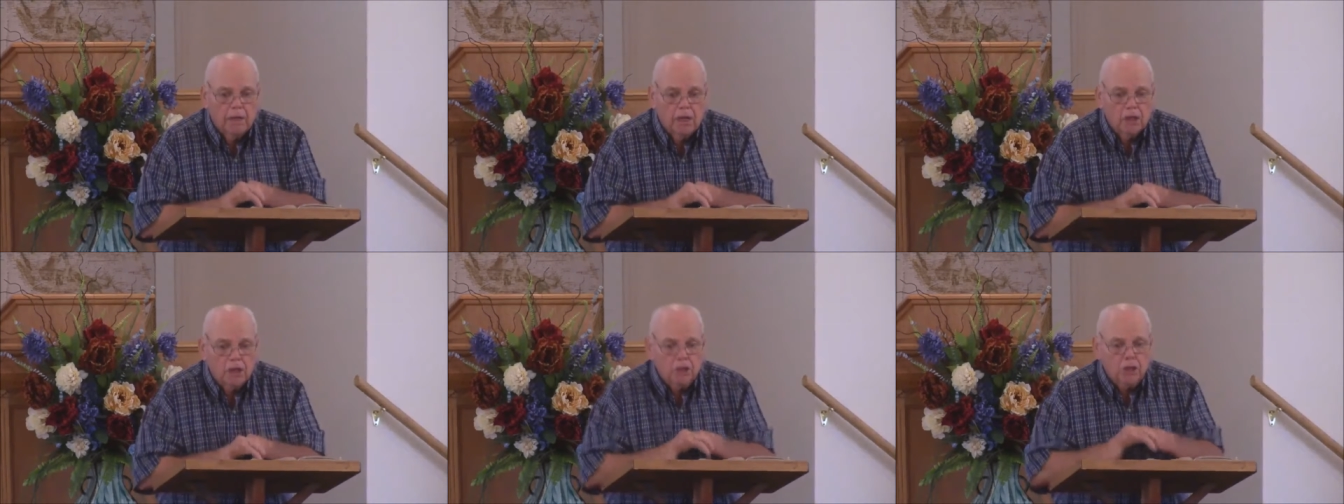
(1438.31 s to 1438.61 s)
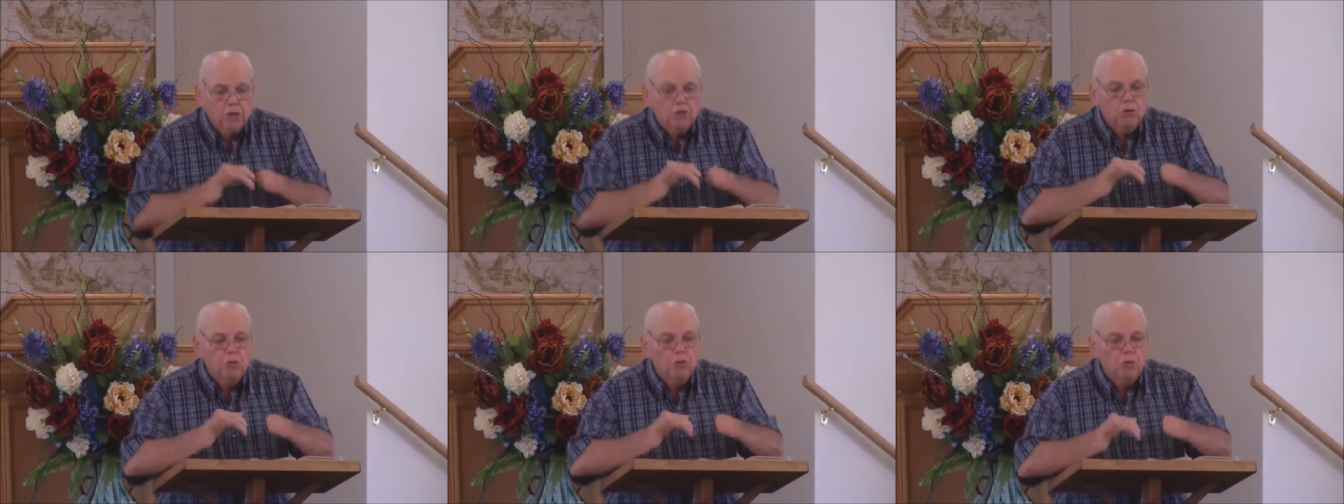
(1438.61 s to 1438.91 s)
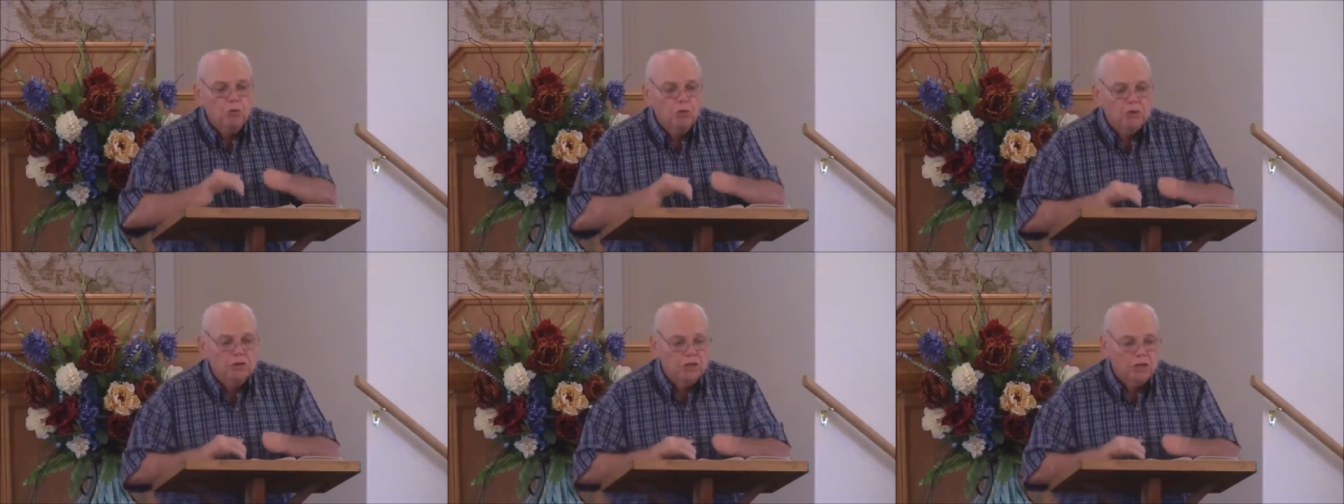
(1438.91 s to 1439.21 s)

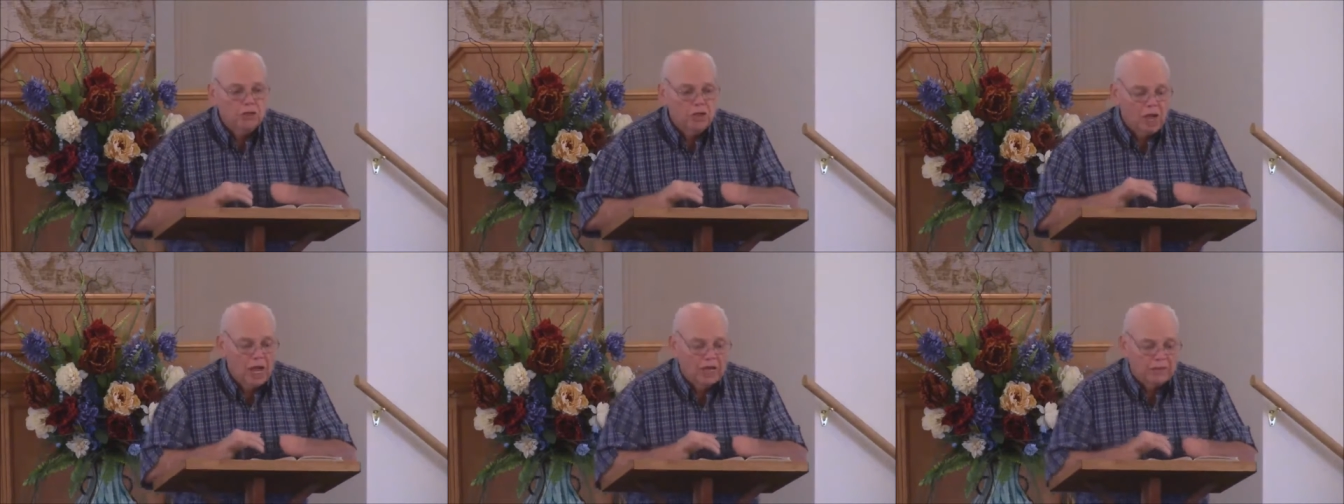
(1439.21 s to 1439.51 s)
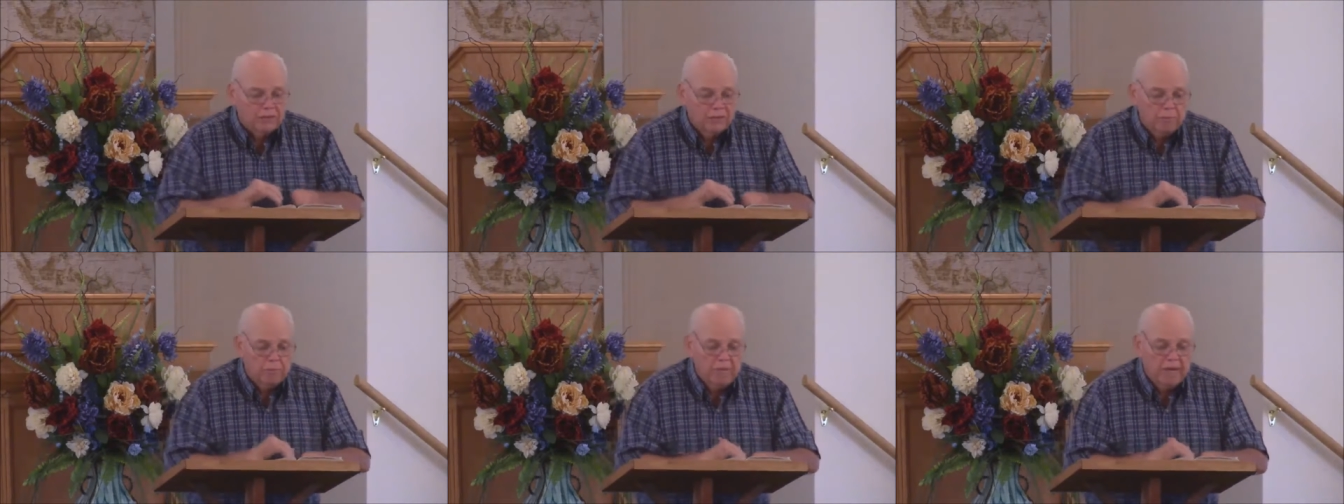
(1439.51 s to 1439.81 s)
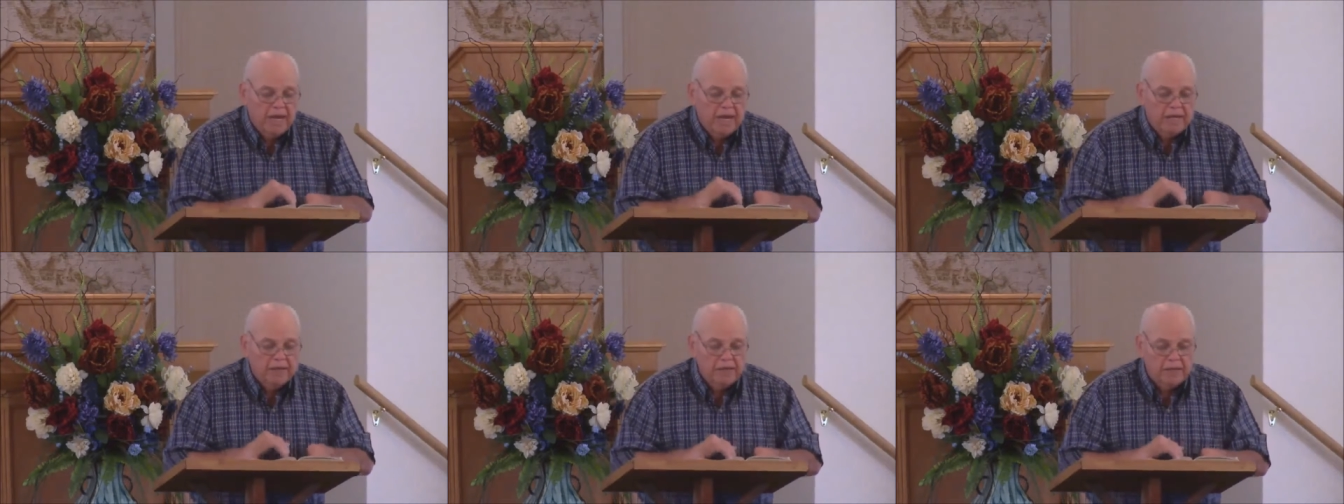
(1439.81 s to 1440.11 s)
You, like the
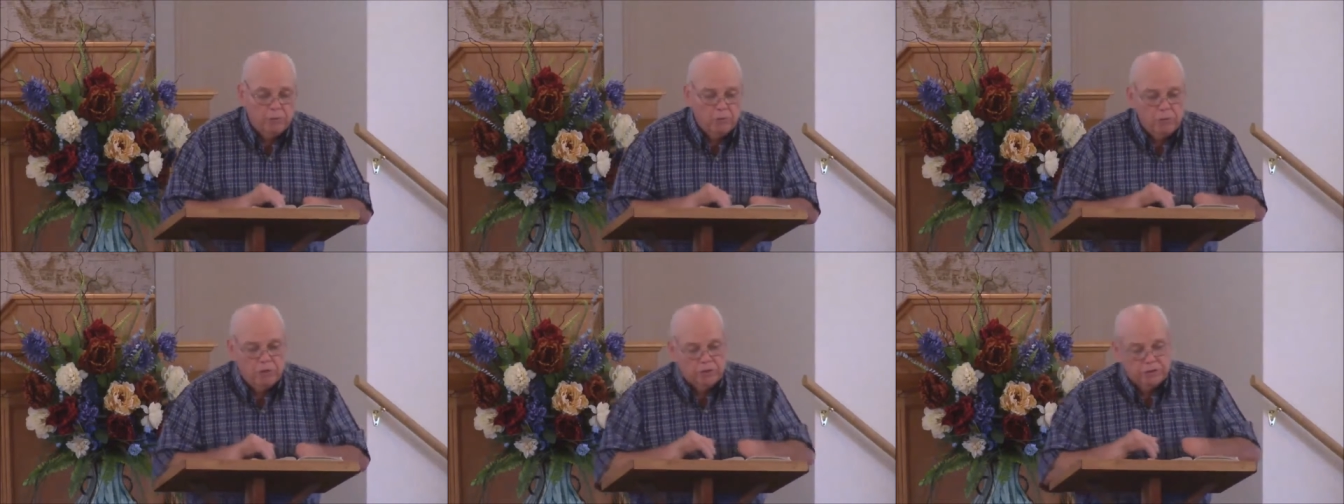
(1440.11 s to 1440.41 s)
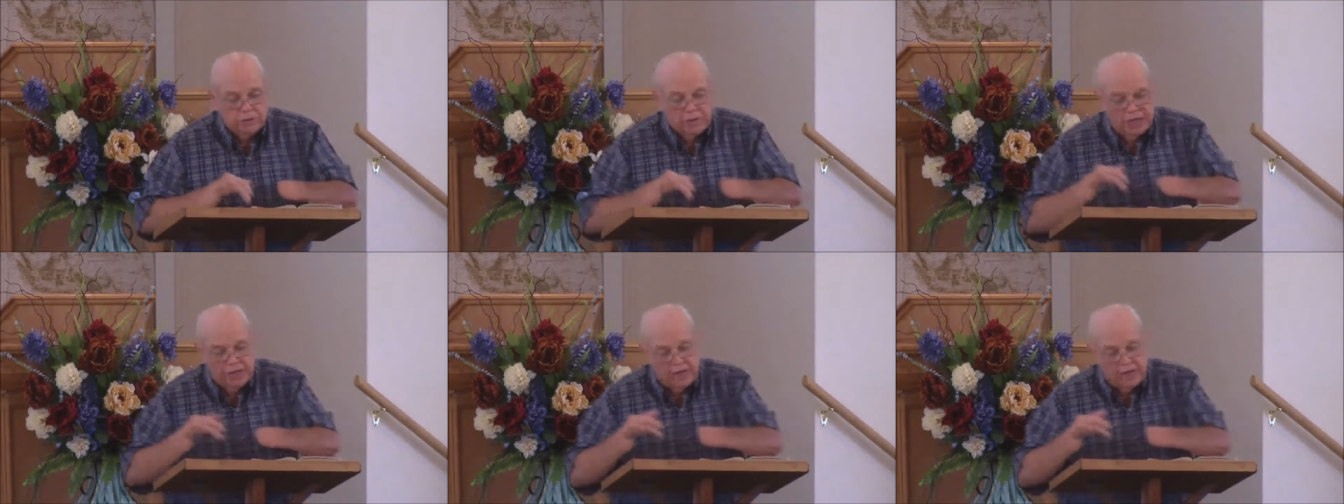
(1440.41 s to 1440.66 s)
man that went, and